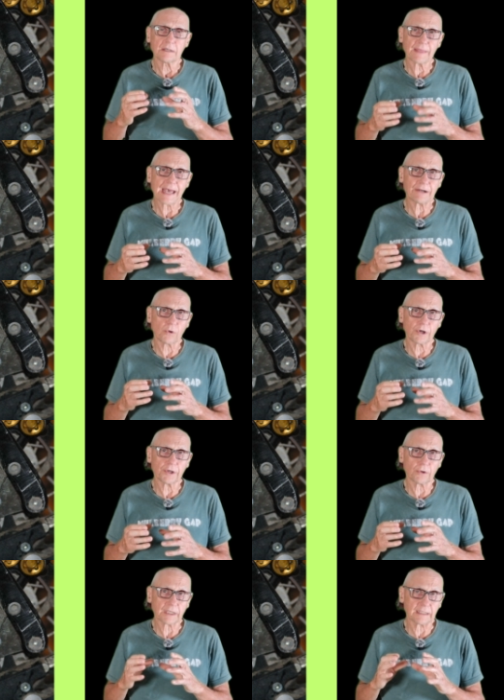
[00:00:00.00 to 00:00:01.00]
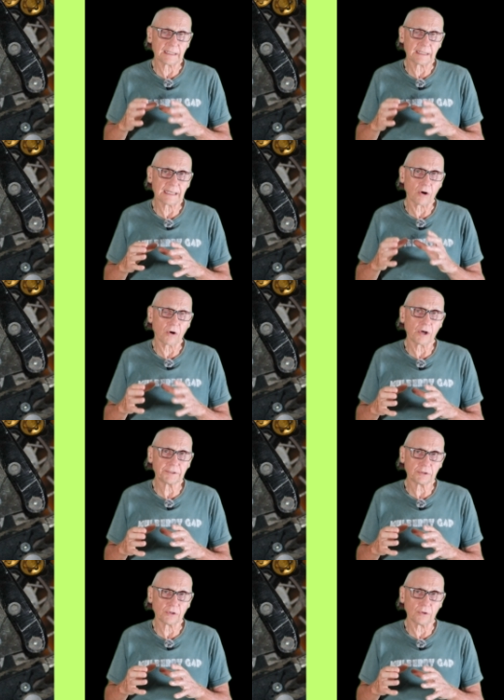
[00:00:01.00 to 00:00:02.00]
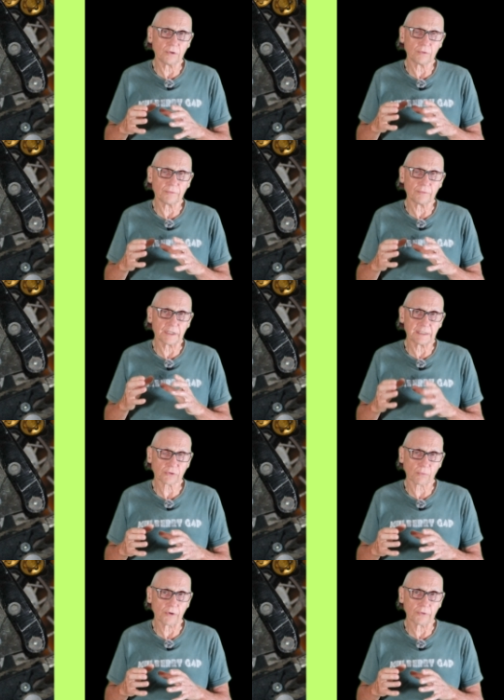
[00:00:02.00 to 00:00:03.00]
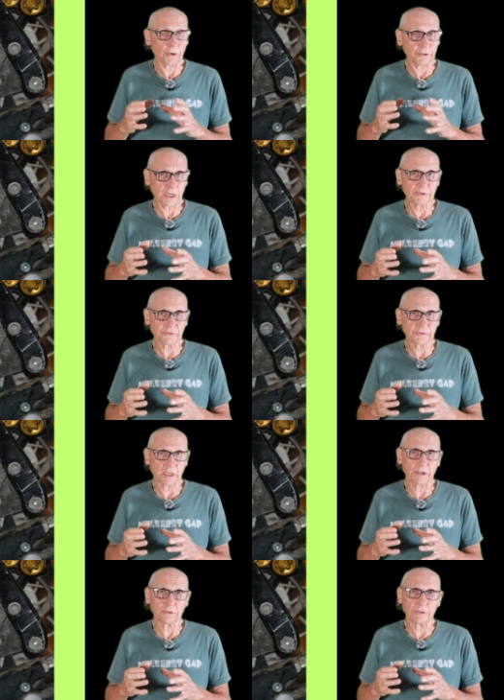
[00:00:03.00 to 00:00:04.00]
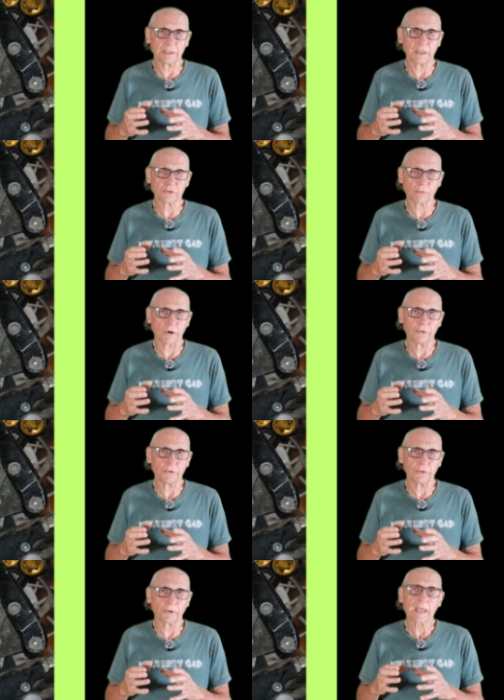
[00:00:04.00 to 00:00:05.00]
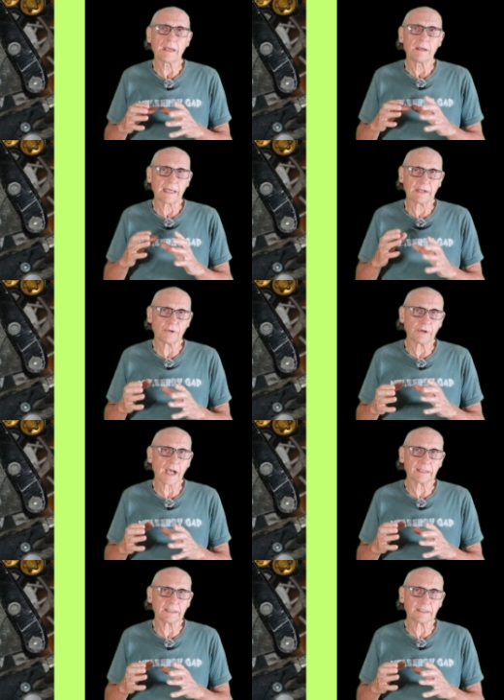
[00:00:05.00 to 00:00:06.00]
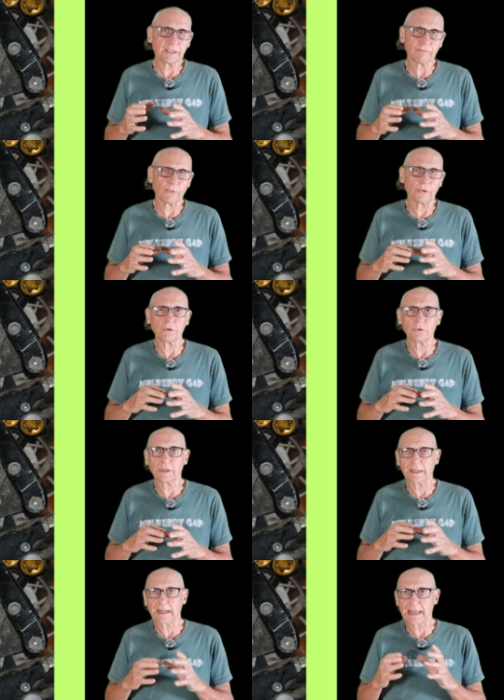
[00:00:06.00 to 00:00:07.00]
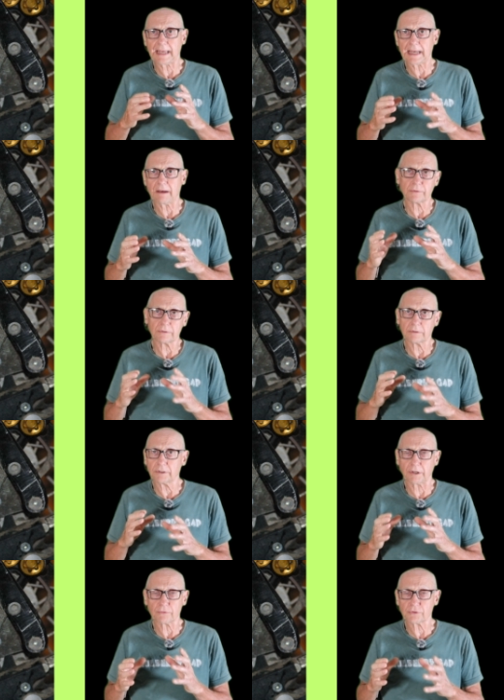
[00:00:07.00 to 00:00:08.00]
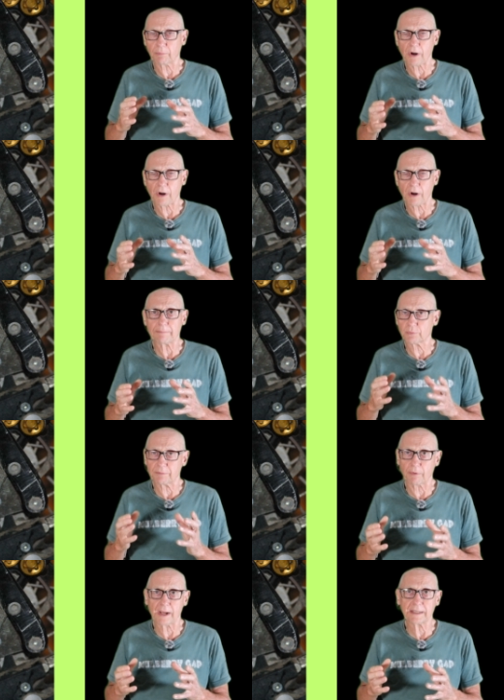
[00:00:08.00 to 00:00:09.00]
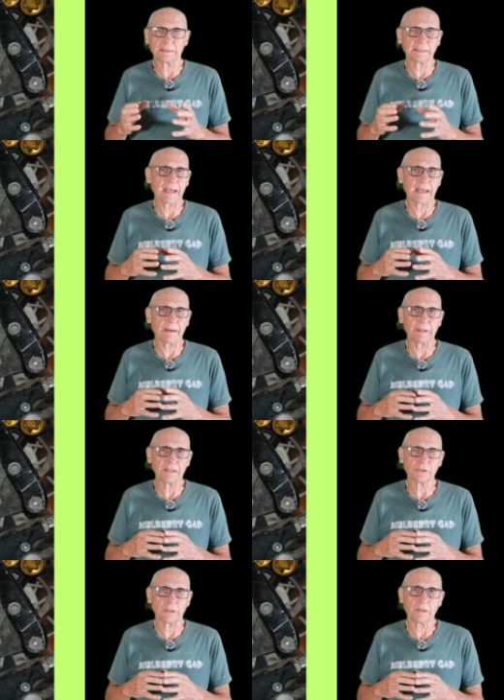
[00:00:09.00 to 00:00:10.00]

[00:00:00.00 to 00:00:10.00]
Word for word: That oil can get onto the disc rotor or does get onto the disc rotor. And if you're not careful, you can have, you know, some problems with brake contamination.